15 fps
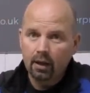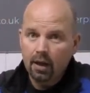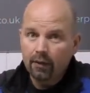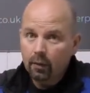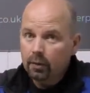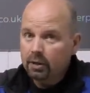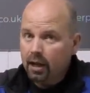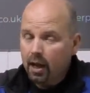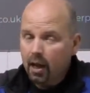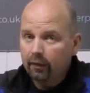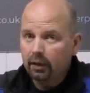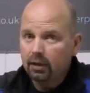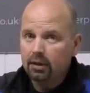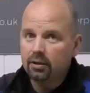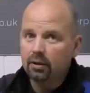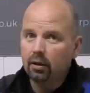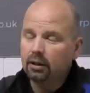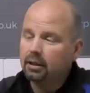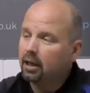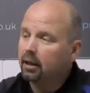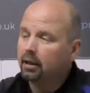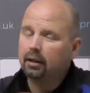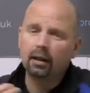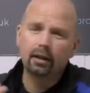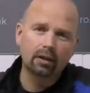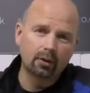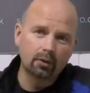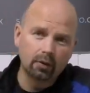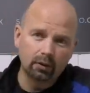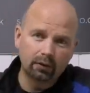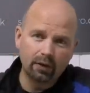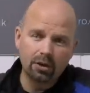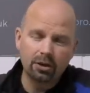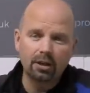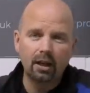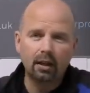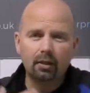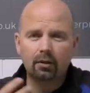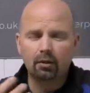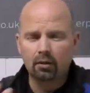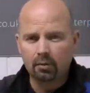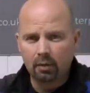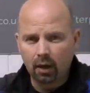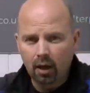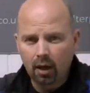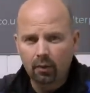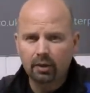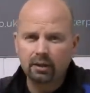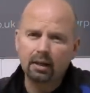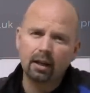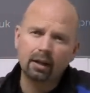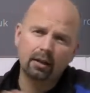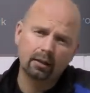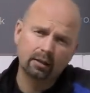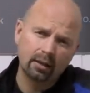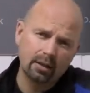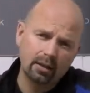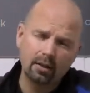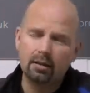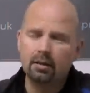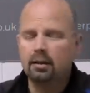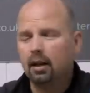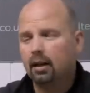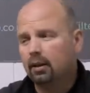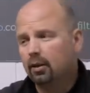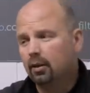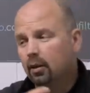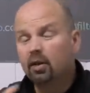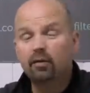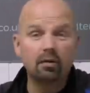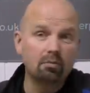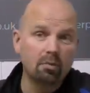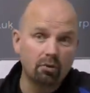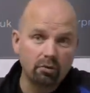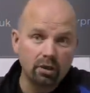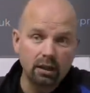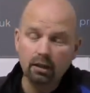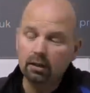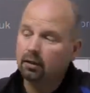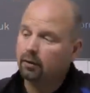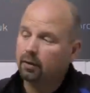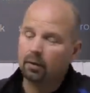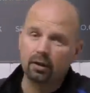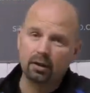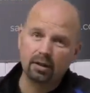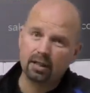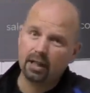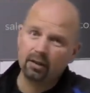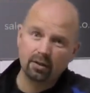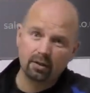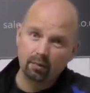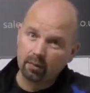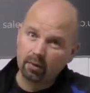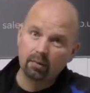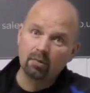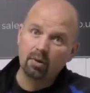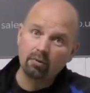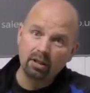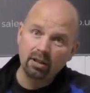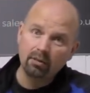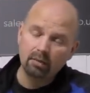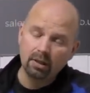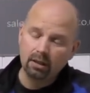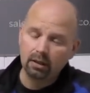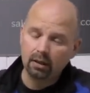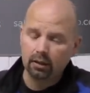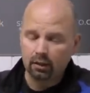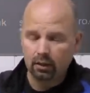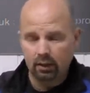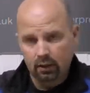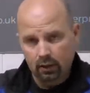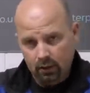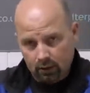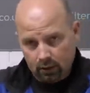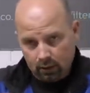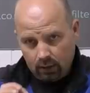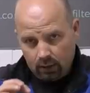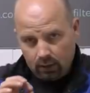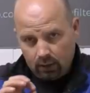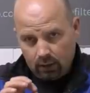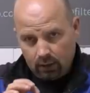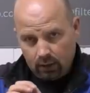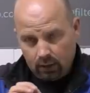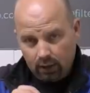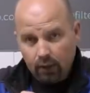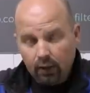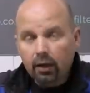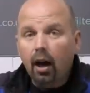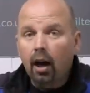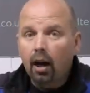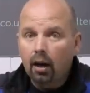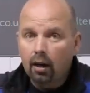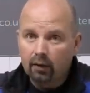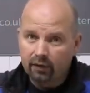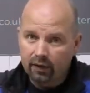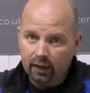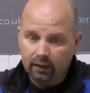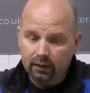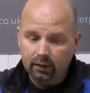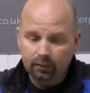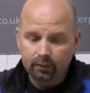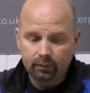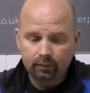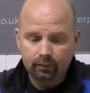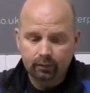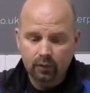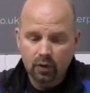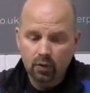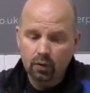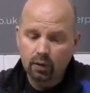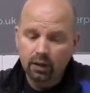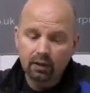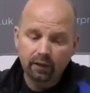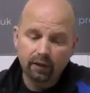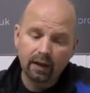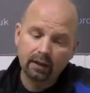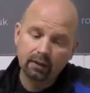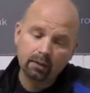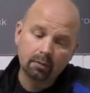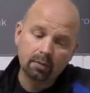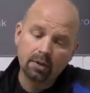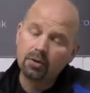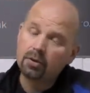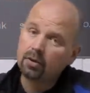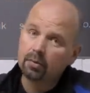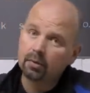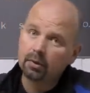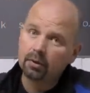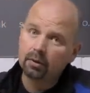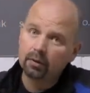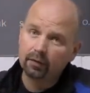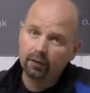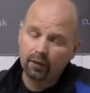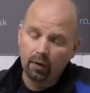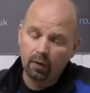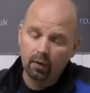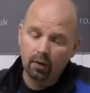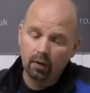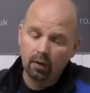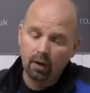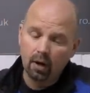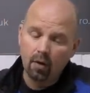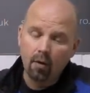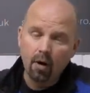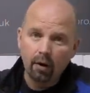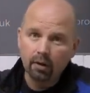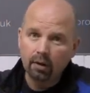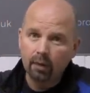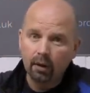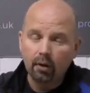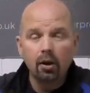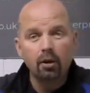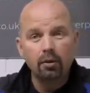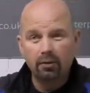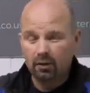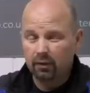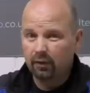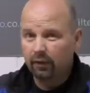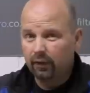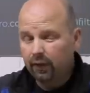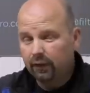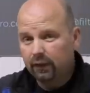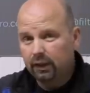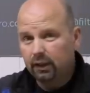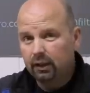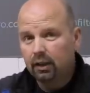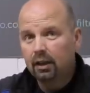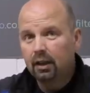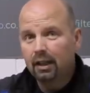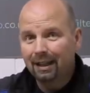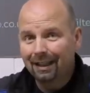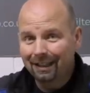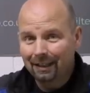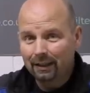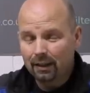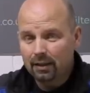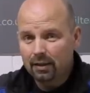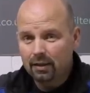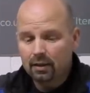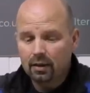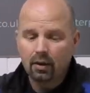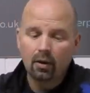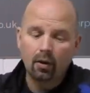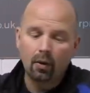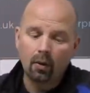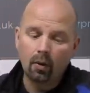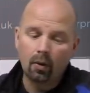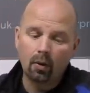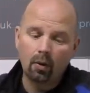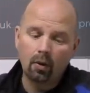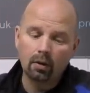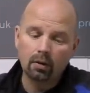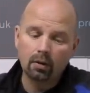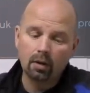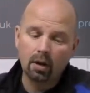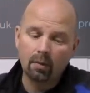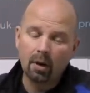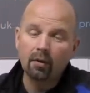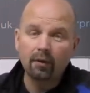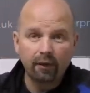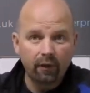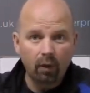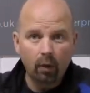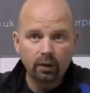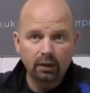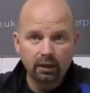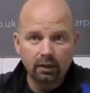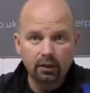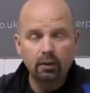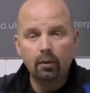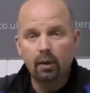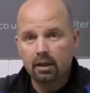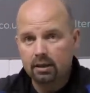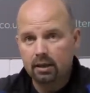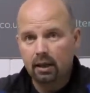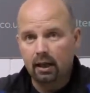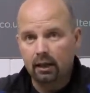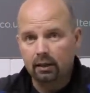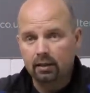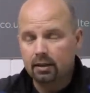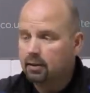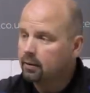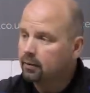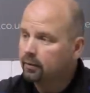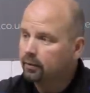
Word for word: If it was a heavily stocked tank, like a goldfish tank or a Malawi tank, a discus tank, or even marine, if you wanted to set this up with a marine media, you could halve that. So in effect, it would be suitable for around about 150 litres or about 40 US gallons.